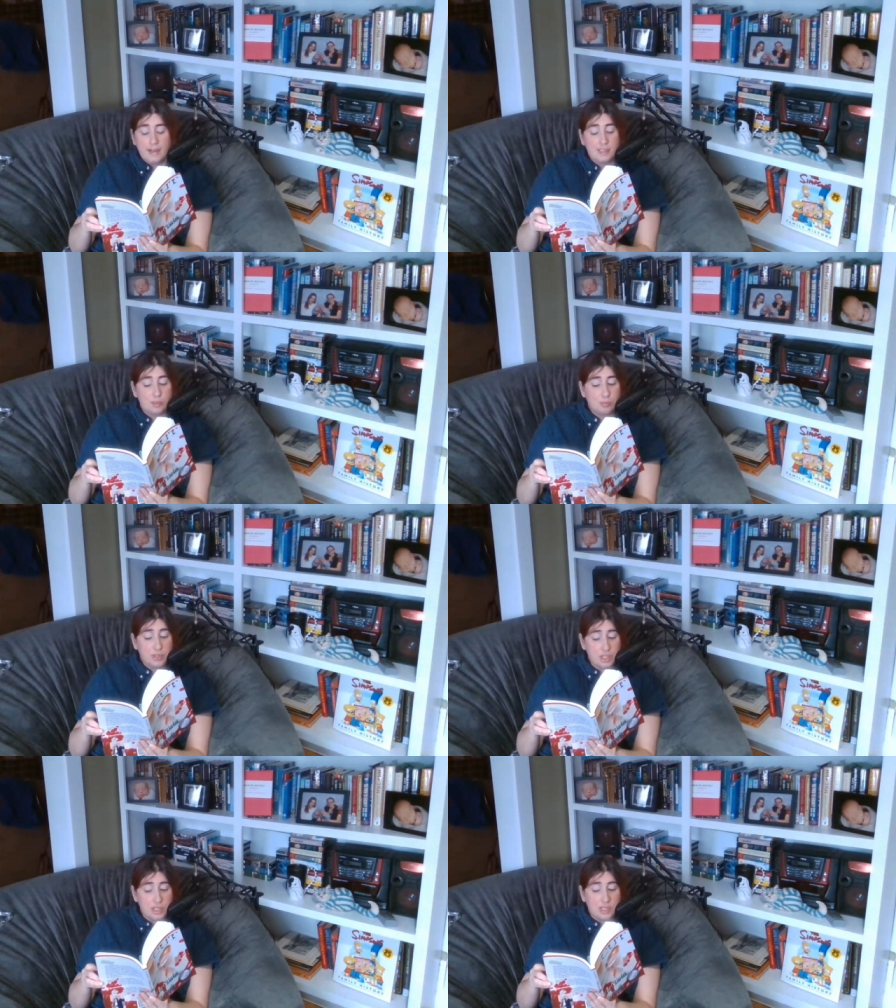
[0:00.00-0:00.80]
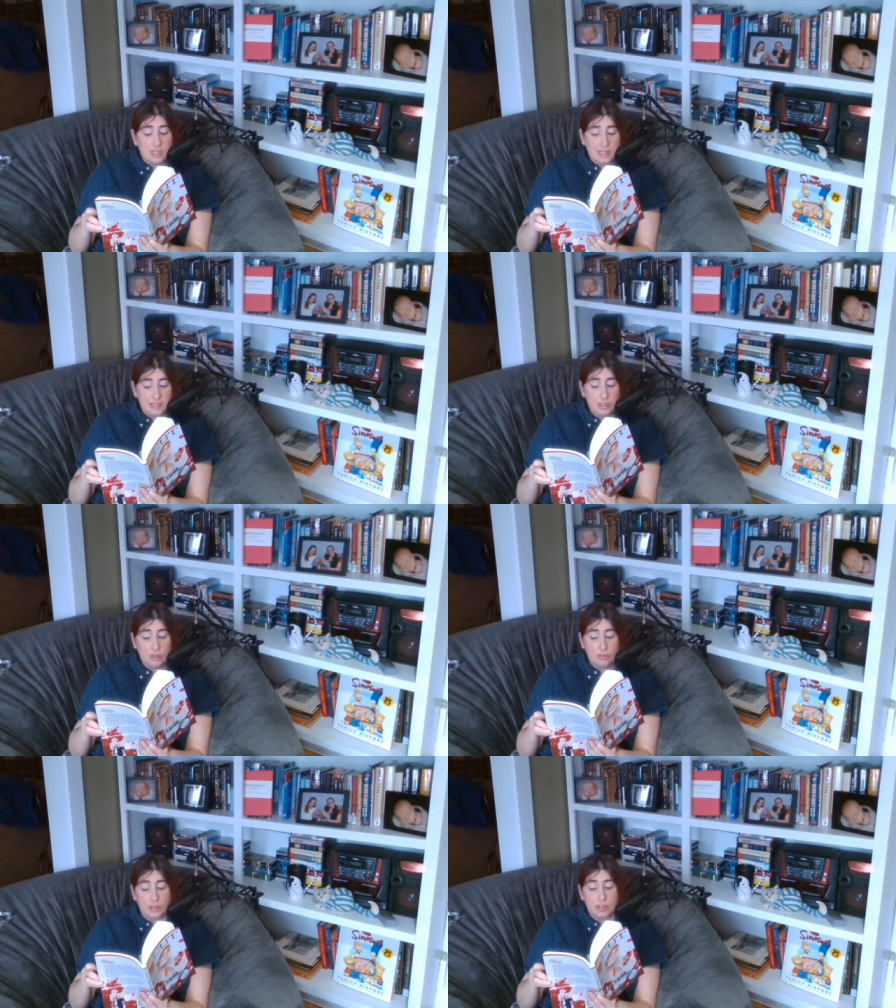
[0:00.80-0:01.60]
As Brigid leaned
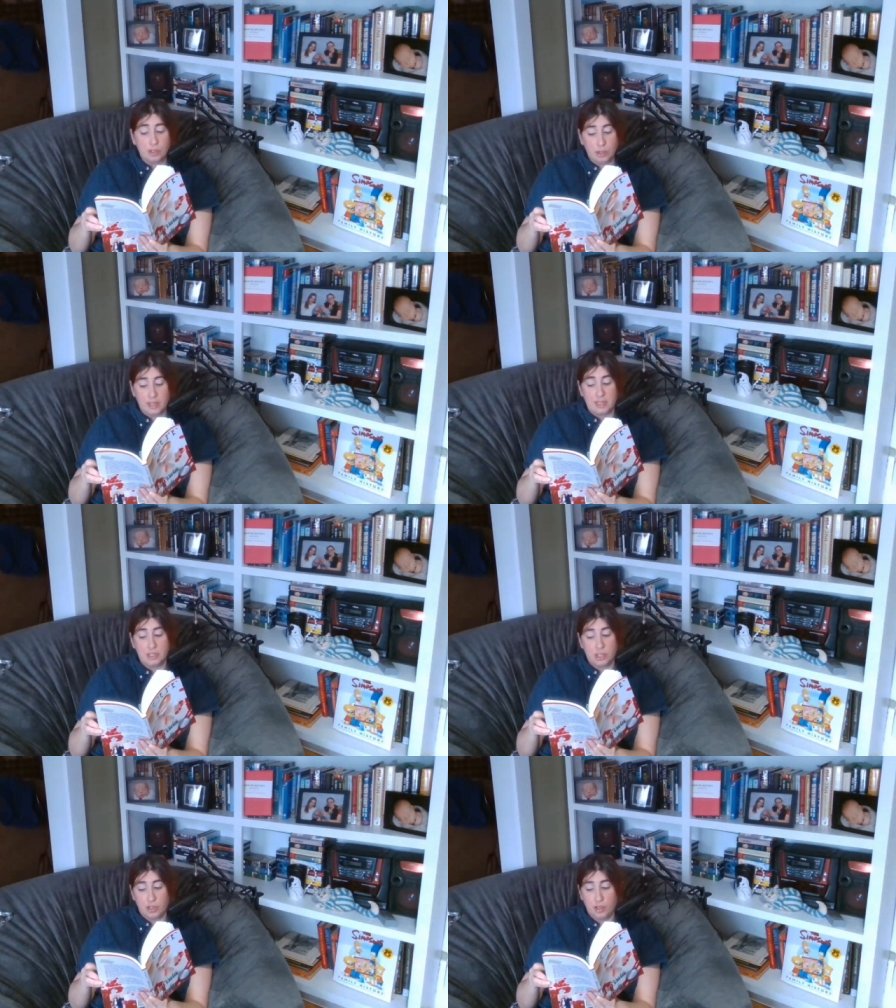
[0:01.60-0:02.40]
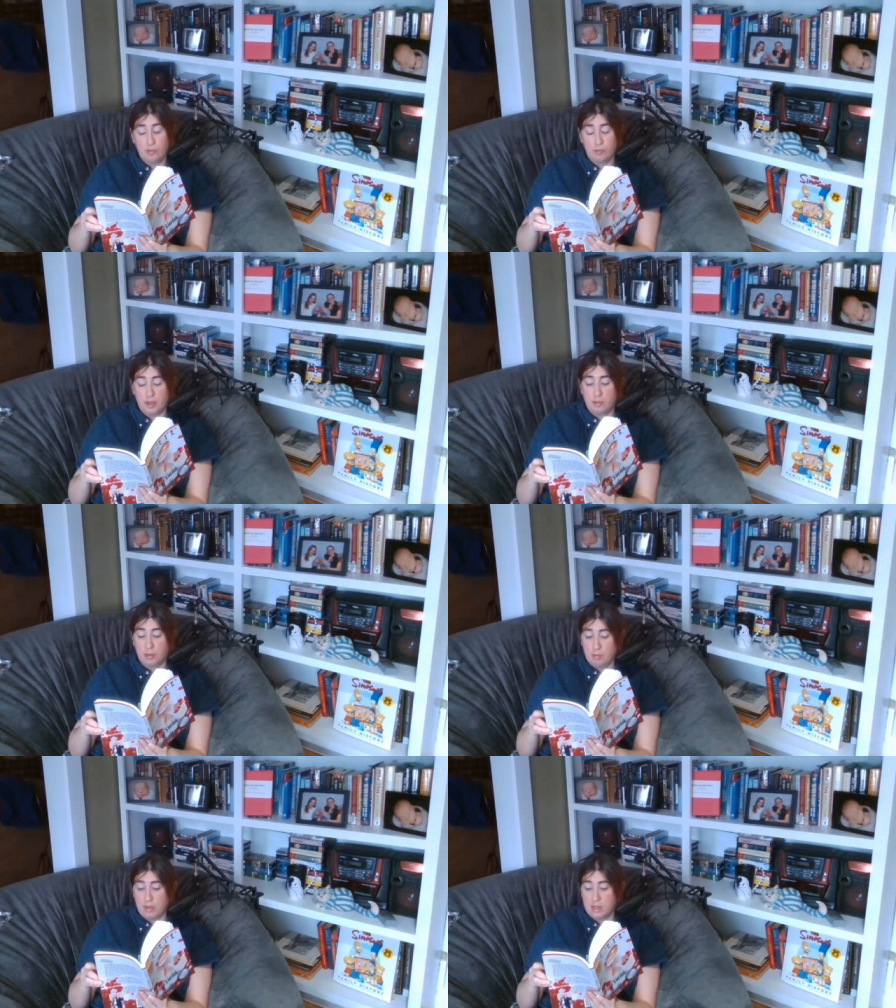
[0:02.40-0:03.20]
over the toilet, she heard Fred
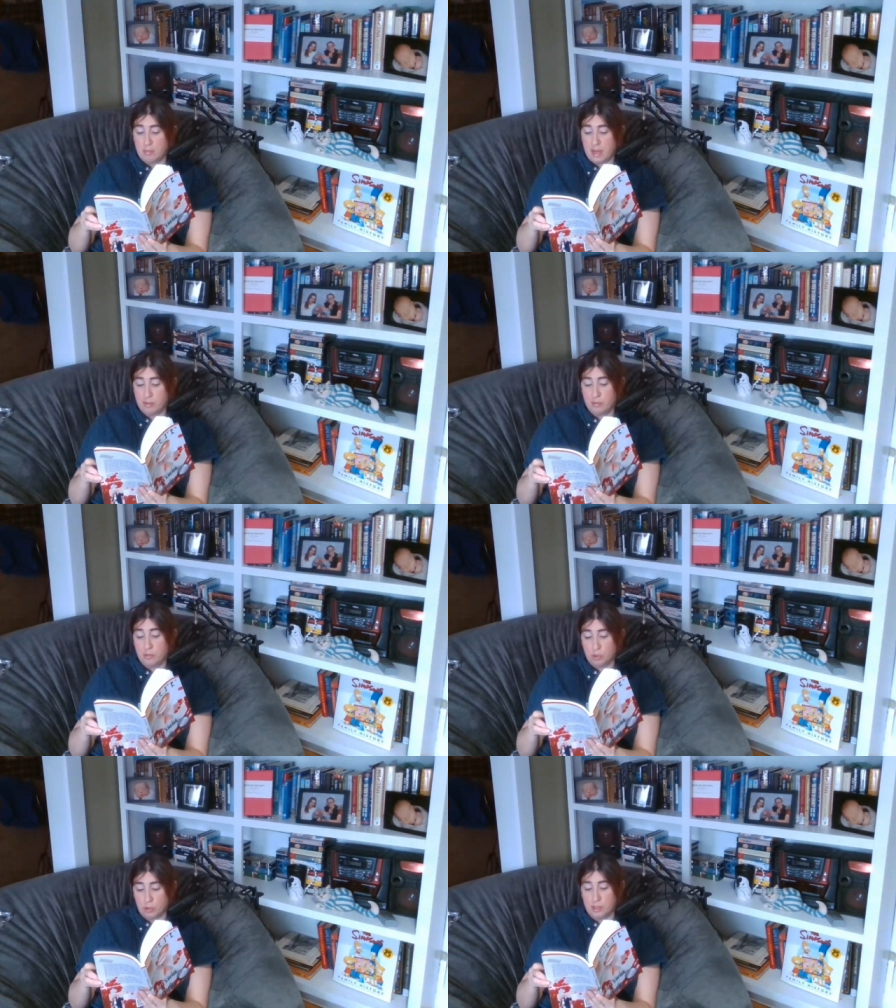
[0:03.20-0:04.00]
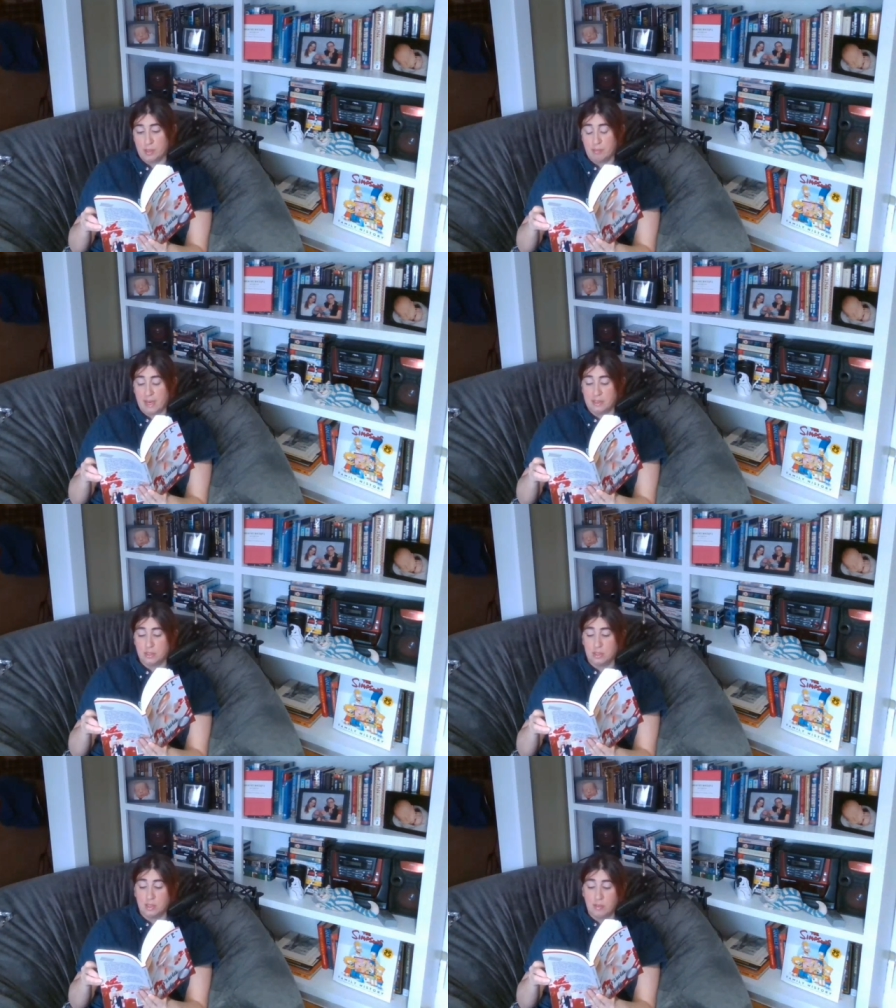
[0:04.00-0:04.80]
run by the bathroom door, then back
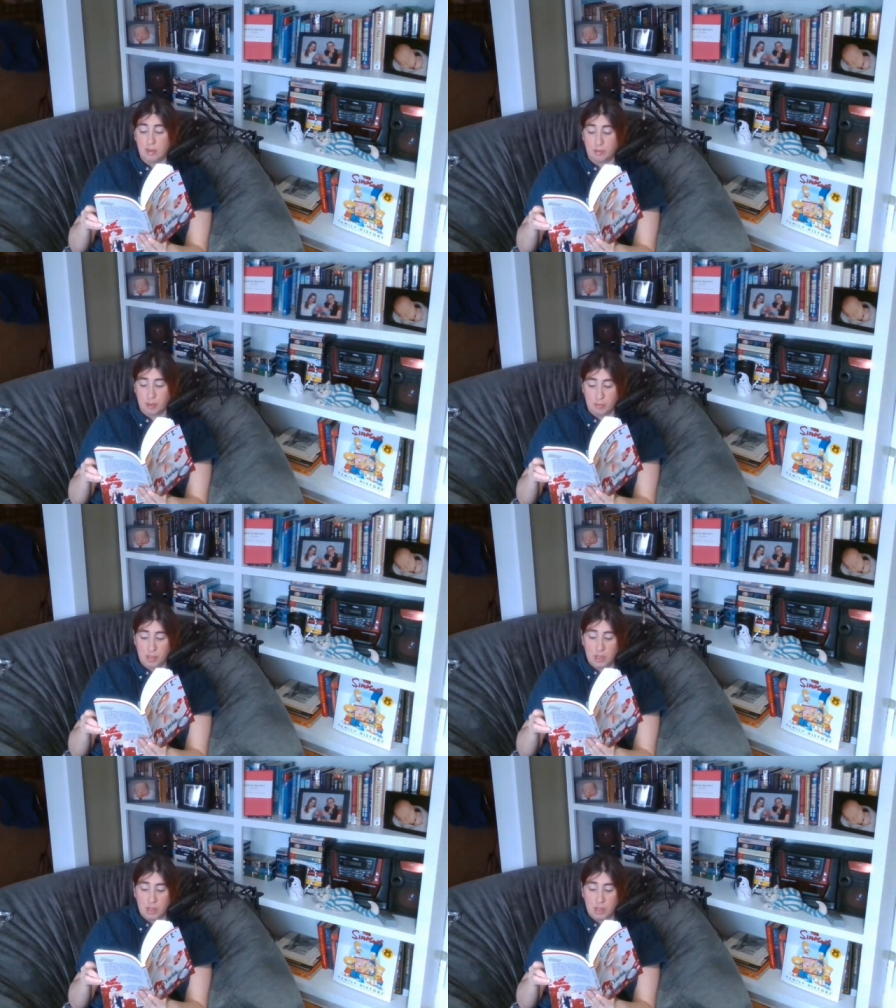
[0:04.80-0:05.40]
to the living room.